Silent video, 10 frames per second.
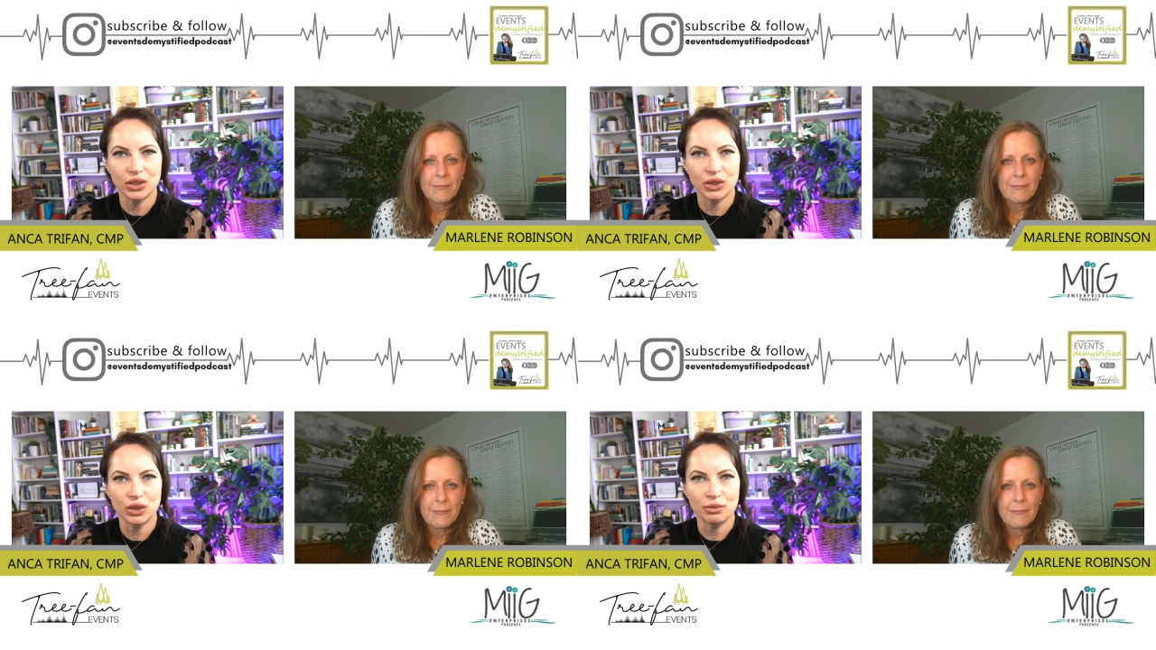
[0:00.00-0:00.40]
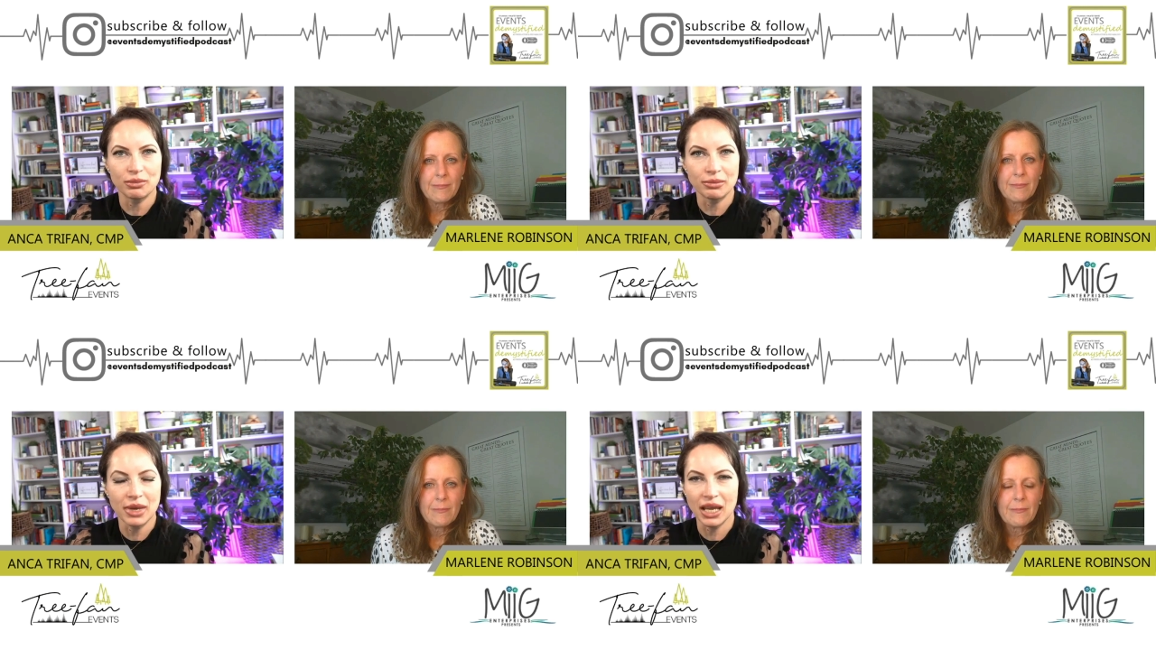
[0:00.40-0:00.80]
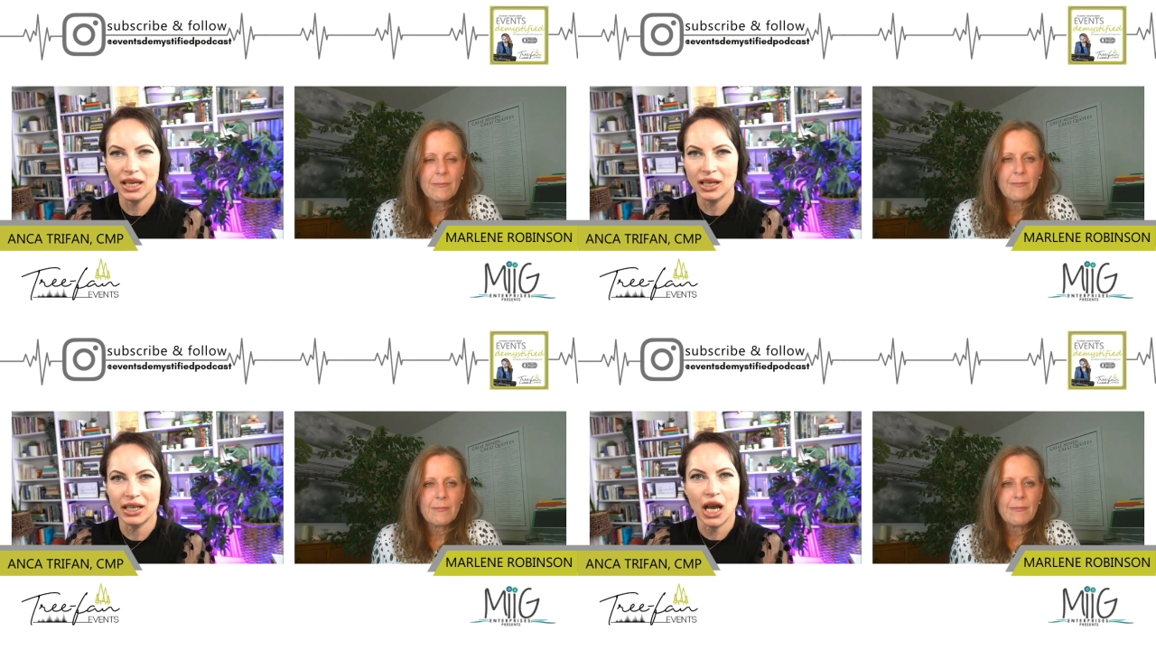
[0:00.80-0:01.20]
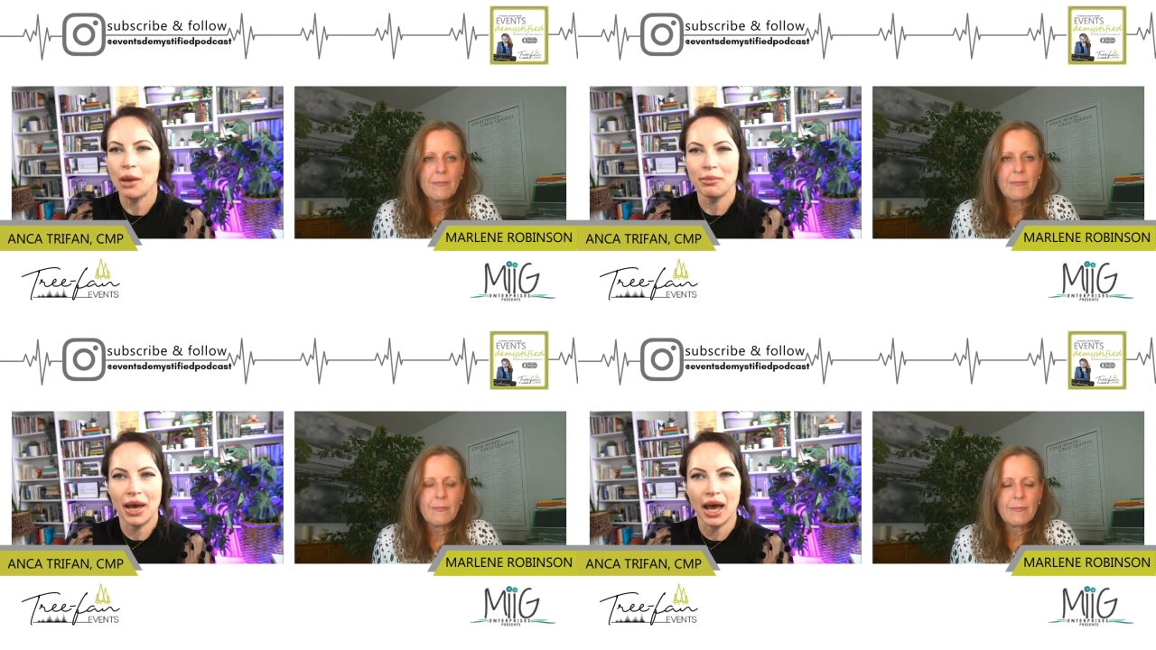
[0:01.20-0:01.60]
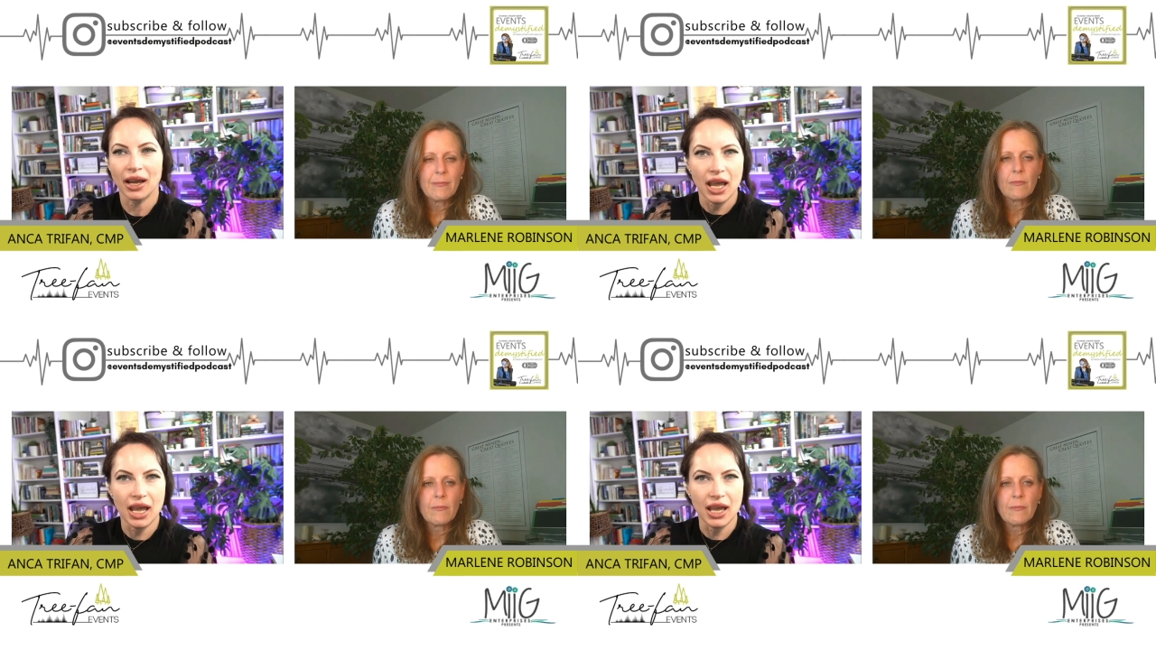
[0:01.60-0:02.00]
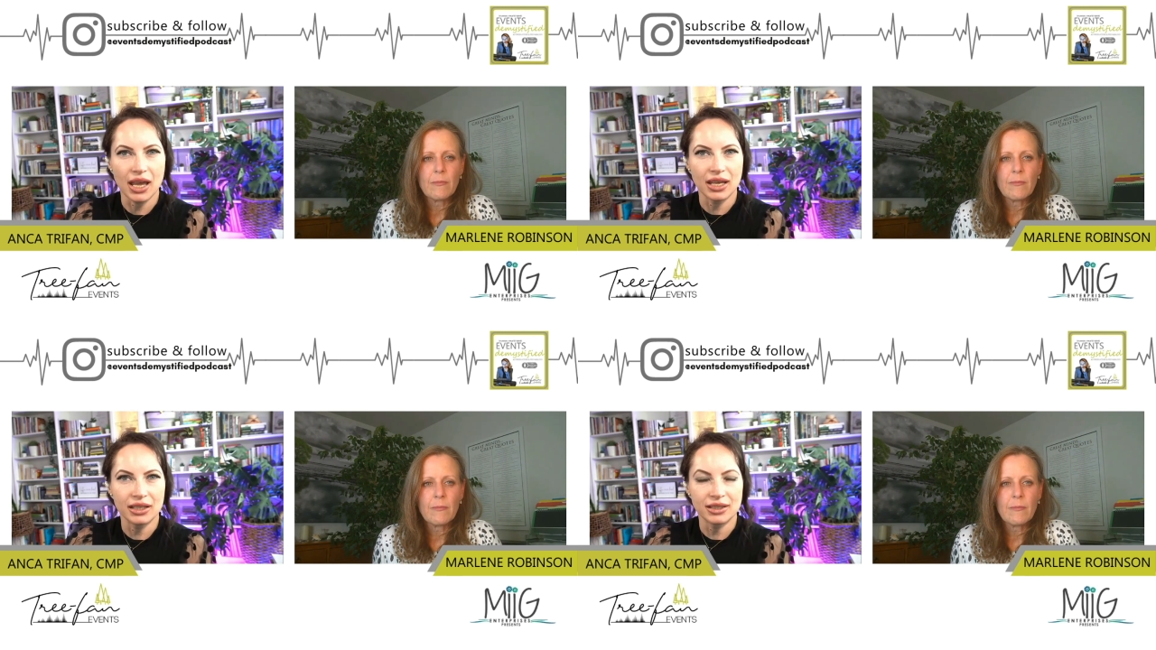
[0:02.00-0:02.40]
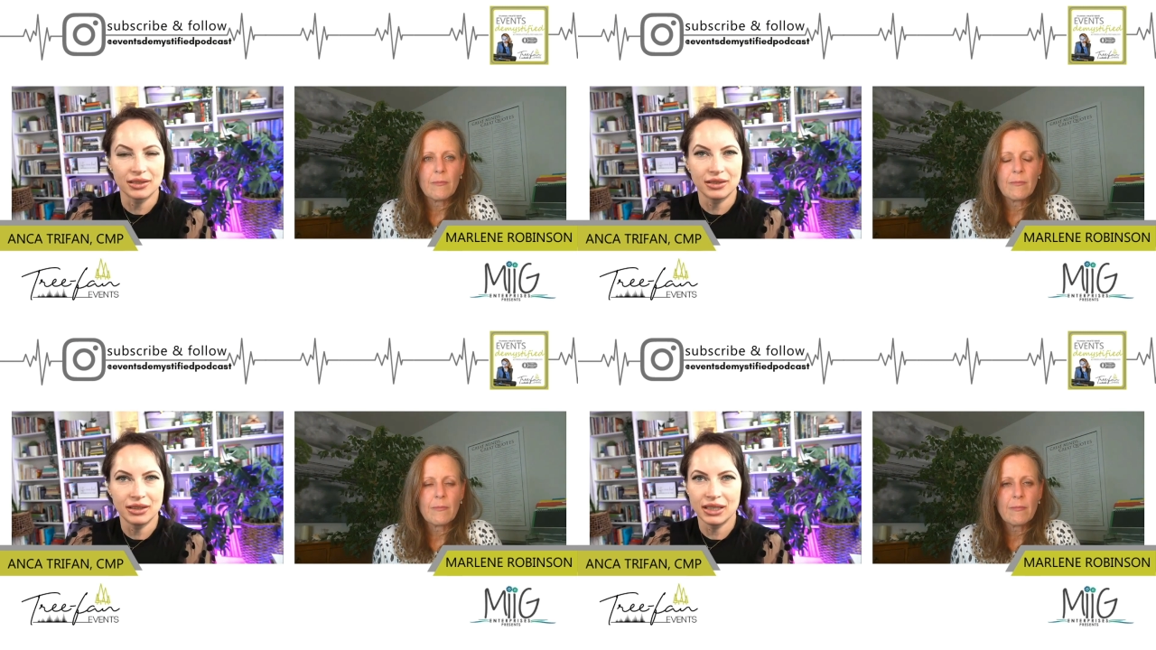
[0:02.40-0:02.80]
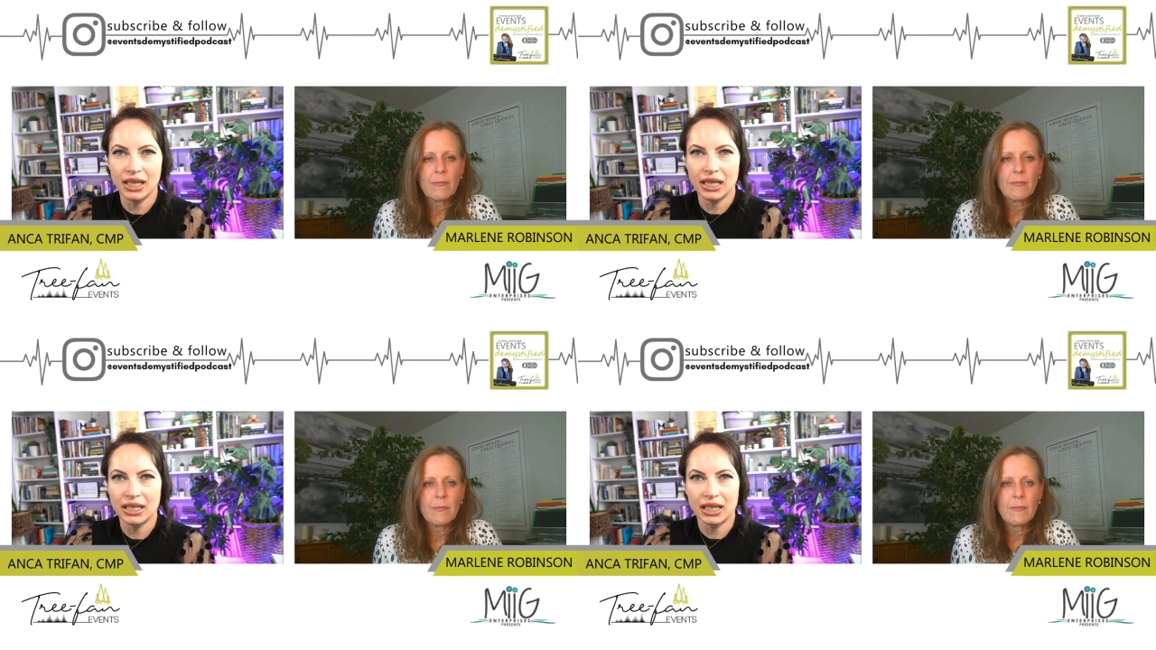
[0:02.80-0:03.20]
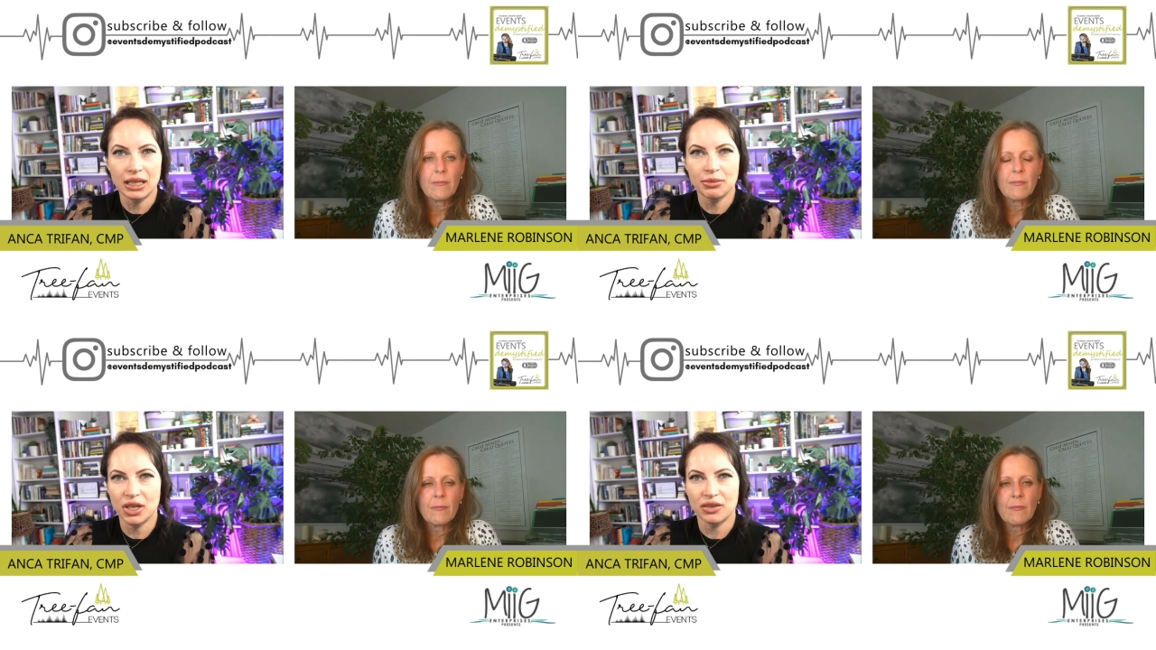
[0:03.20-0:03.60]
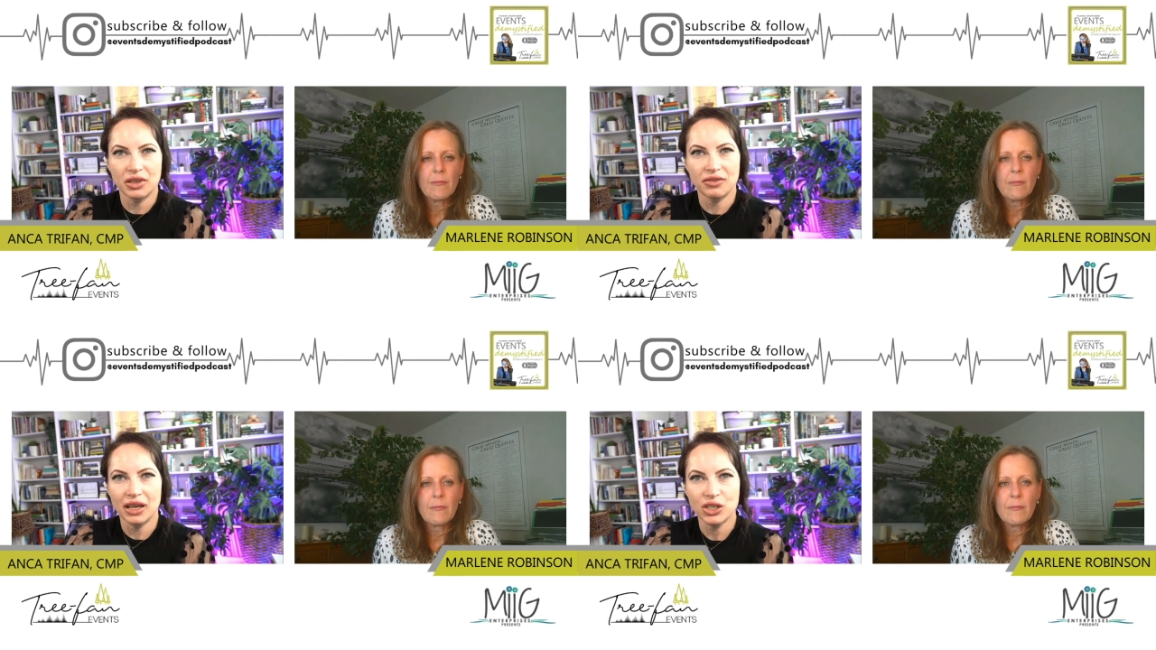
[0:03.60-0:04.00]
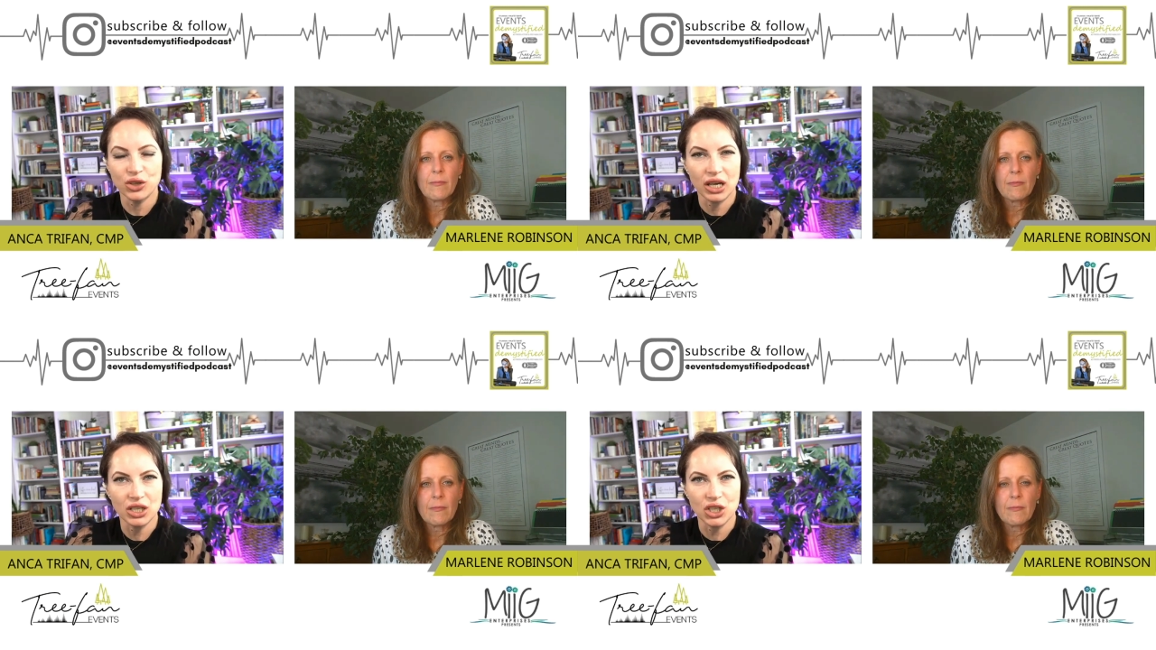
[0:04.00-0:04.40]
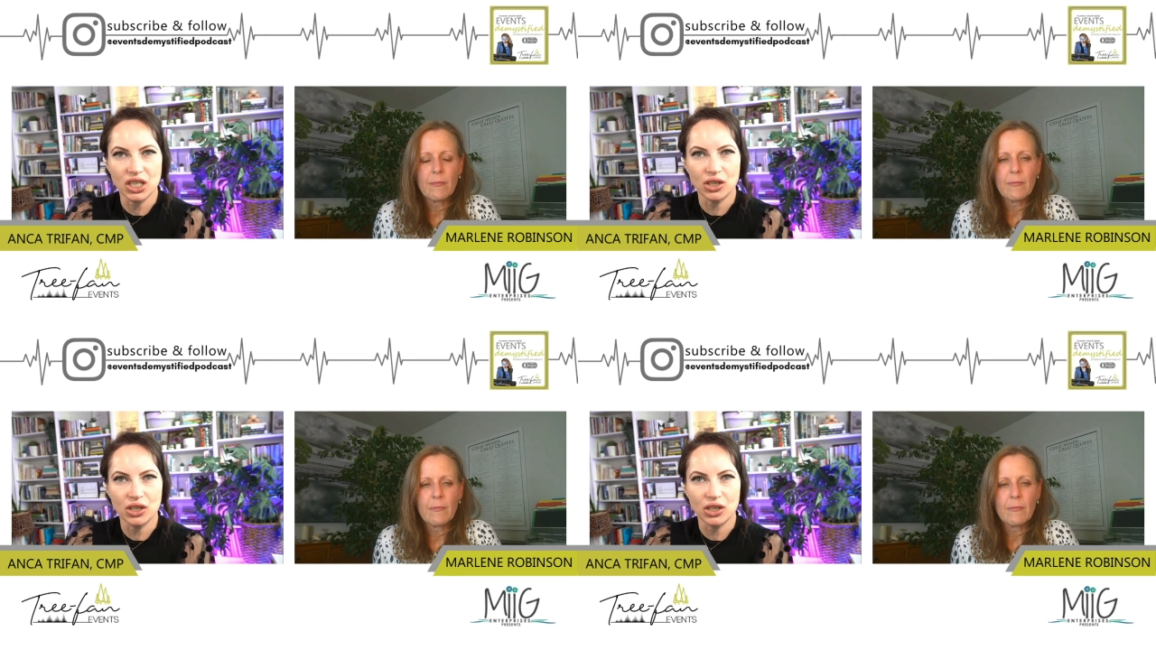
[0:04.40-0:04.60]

Speaker 1: to make a comeback and need a little bit of event strategy